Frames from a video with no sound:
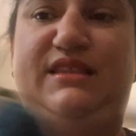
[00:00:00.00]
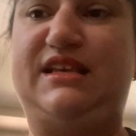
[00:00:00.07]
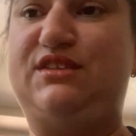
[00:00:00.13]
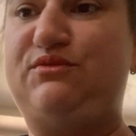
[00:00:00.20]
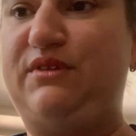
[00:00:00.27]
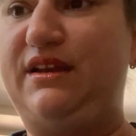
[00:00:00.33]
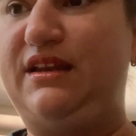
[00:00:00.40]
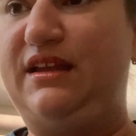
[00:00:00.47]
This
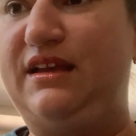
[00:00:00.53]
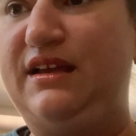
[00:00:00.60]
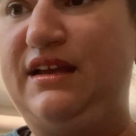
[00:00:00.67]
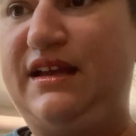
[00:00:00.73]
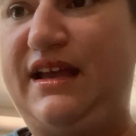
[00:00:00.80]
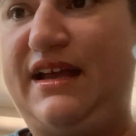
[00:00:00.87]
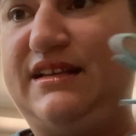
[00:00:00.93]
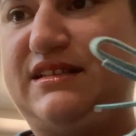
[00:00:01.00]
one
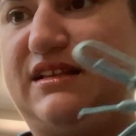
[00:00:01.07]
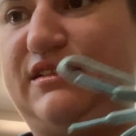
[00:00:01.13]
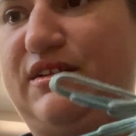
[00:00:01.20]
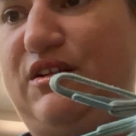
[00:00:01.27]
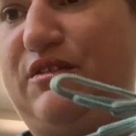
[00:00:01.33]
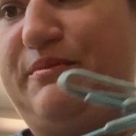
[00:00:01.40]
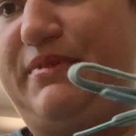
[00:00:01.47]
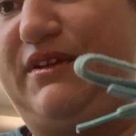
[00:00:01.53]
has a
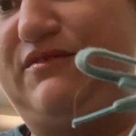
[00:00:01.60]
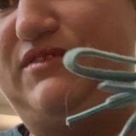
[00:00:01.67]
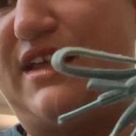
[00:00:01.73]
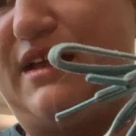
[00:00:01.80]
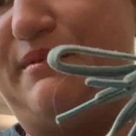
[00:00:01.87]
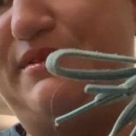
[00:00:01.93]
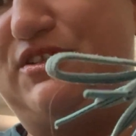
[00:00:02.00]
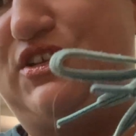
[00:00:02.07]
little bit of
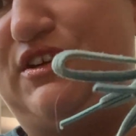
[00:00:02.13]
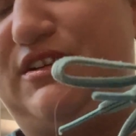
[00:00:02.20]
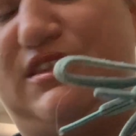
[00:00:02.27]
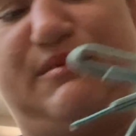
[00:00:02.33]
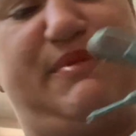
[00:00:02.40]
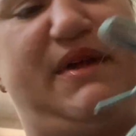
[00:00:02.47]
damage here at the